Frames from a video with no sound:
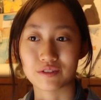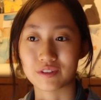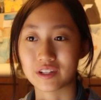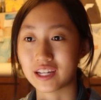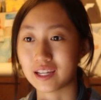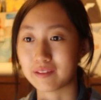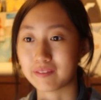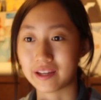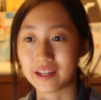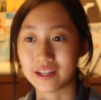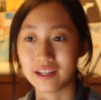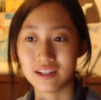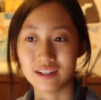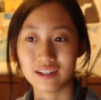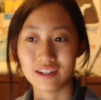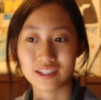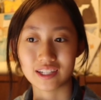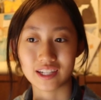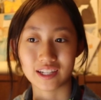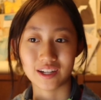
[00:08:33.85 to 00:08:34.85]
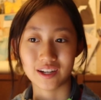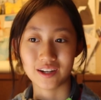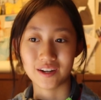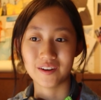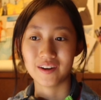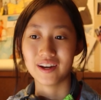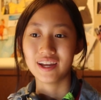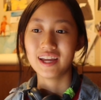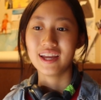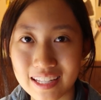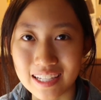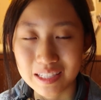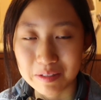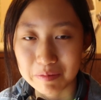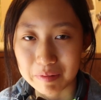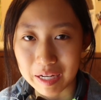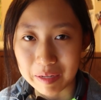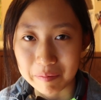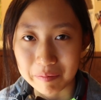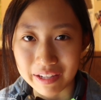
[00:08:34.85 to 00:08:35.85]
Running Up That Hill, you know? This
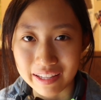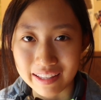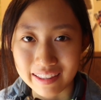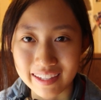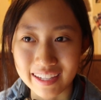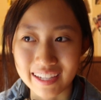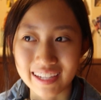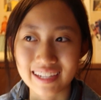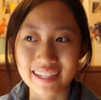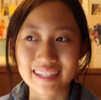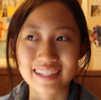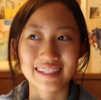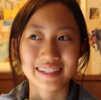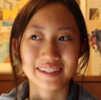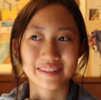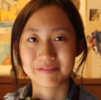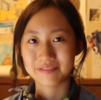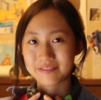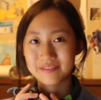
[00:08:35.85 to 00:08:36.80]
made me think,